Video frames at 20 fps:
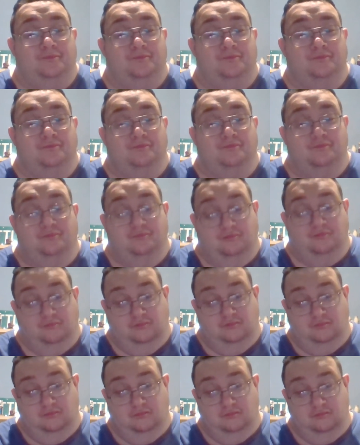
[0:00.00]

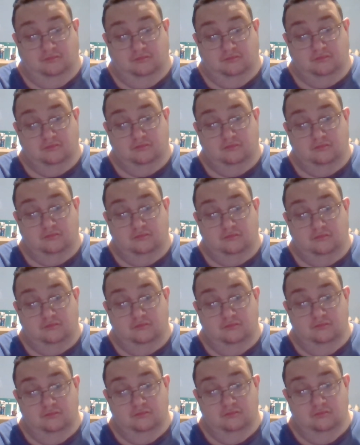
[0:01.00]

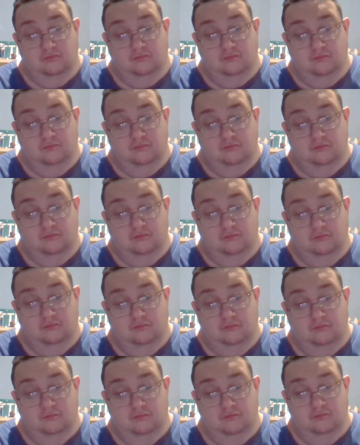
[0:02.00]

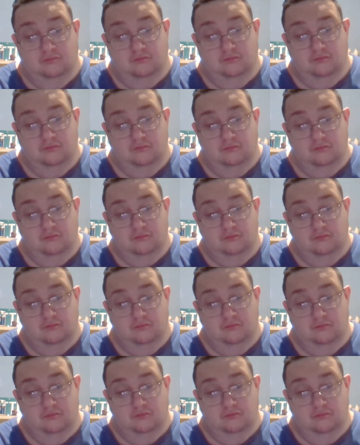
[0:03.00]

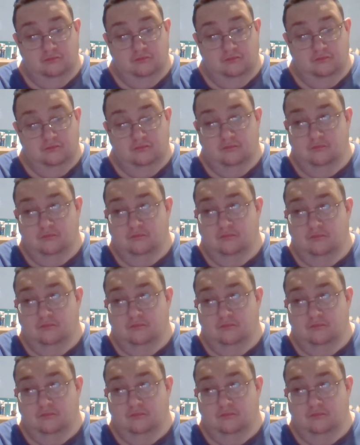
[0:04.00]
No one is speaking in this clip.